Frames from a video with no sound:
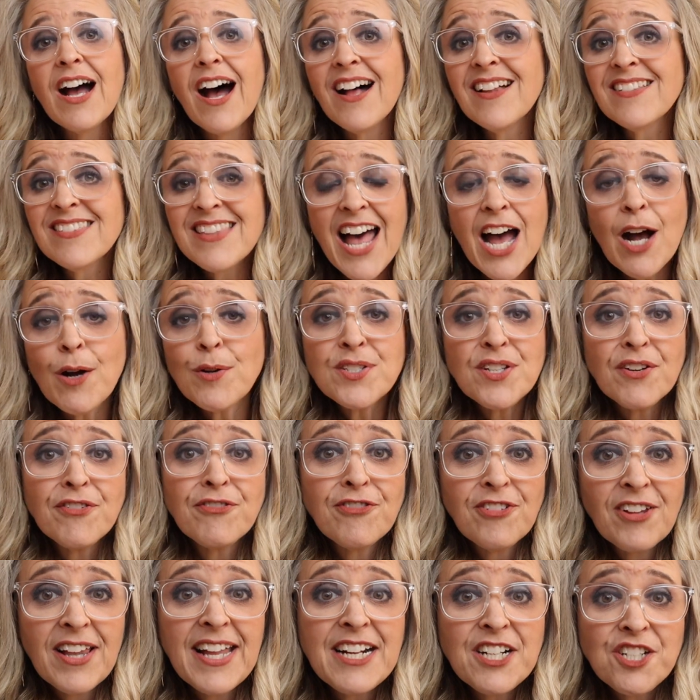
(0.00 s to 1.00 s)
allows
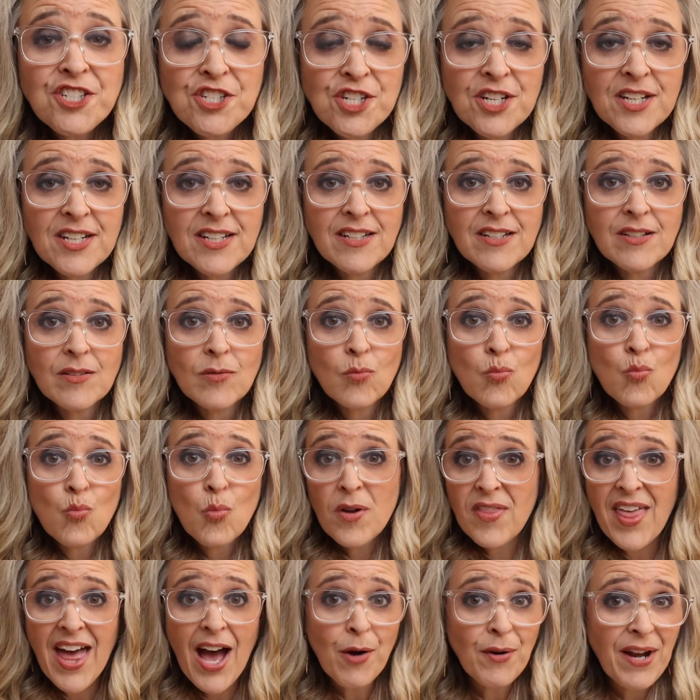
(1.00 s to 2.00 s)
affliction
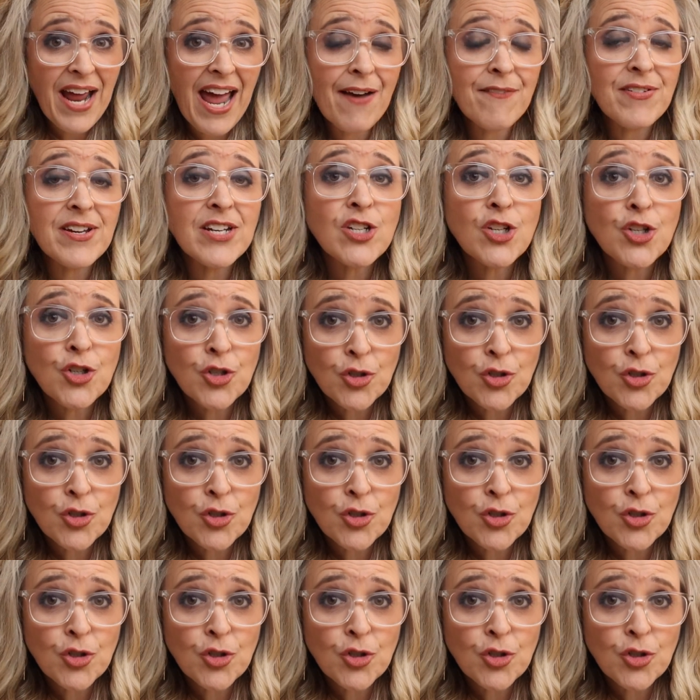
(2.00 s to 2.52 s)
without having